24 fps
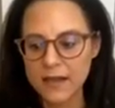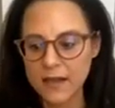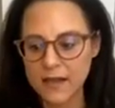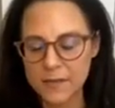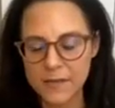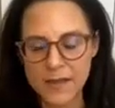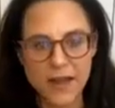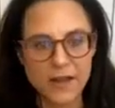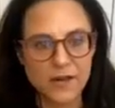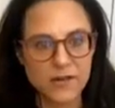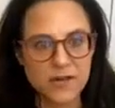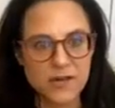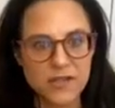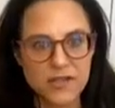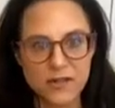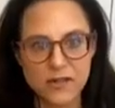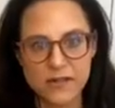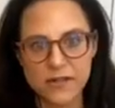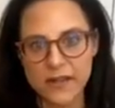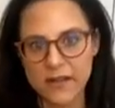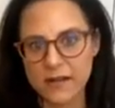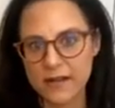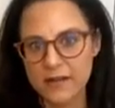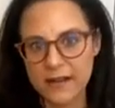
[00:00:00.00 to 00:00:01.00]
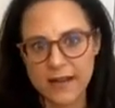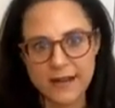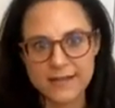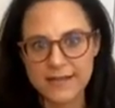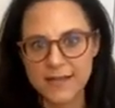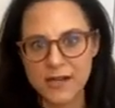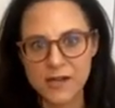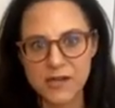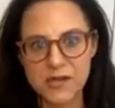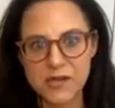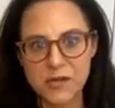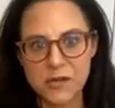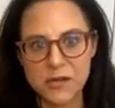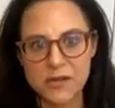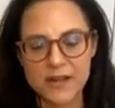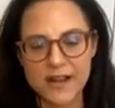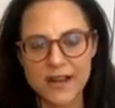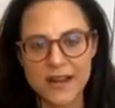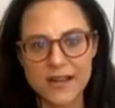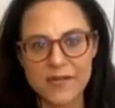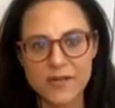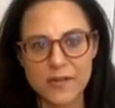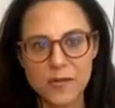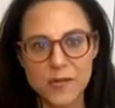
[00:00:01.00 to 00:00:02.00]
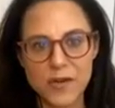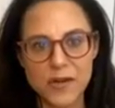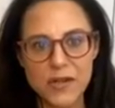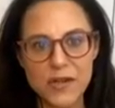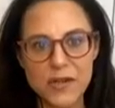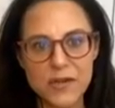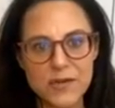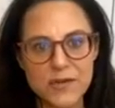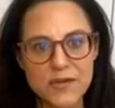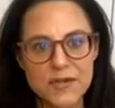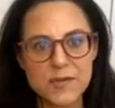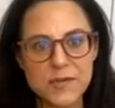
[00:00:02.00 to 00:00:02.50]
They understood that that's not a tool that I ever would use,